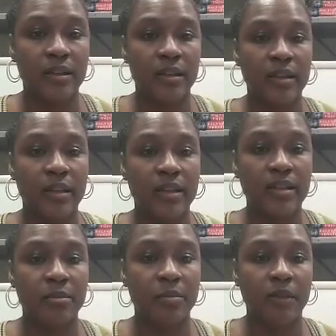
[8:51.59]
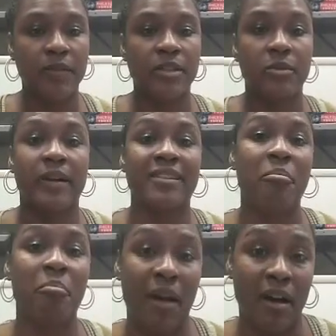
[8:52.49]
there is a perfect square at the
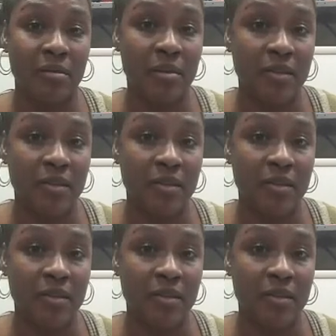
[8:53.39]
bottom of